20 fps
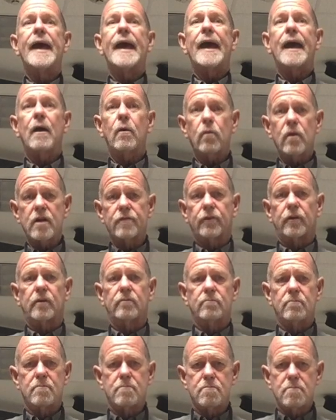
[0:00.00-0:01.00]
However,
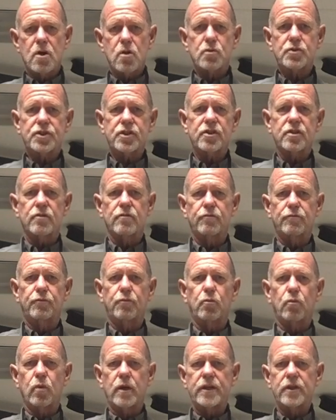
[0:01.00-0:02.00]
most of
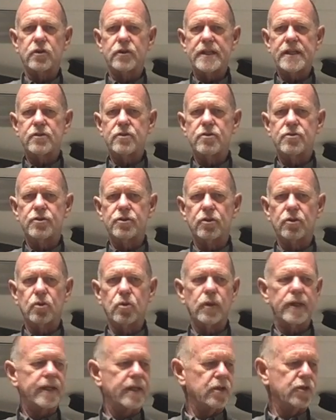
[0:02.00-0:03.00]
what you need to
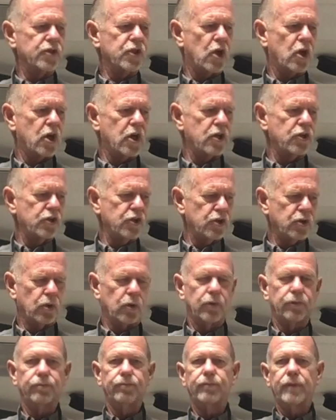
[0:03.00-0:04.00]
do is on you.
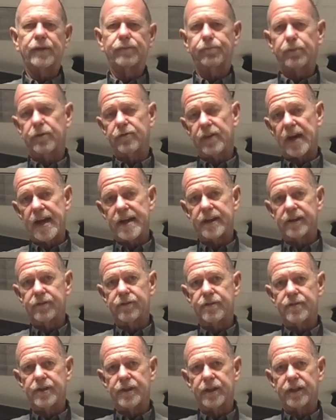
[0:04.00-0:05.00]
I've provided
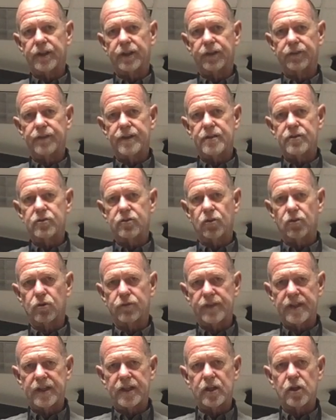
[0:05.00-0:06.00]
these
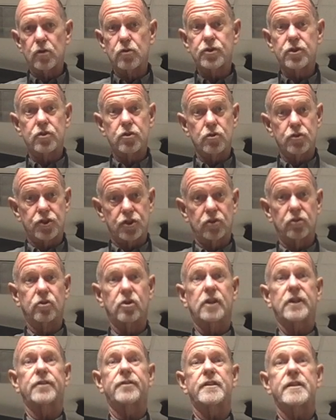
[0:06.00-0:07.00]
little videos, and you should
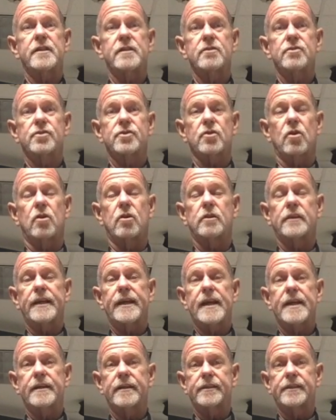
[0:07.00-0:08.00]
look at these all
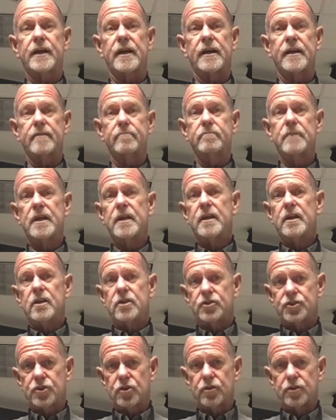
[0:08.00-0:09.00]
ahead of time
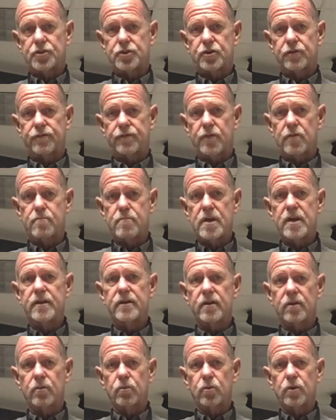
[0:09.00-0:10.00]
so that you're
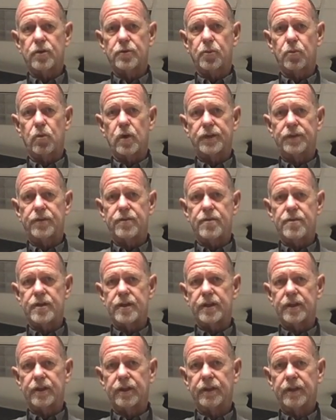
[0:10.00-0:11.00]
familiar with what
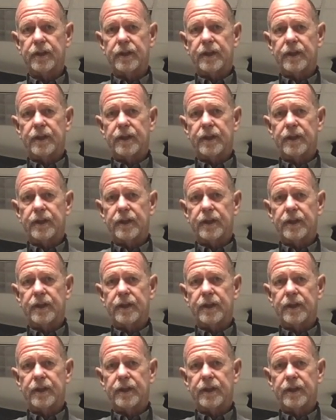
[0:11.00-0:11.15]
the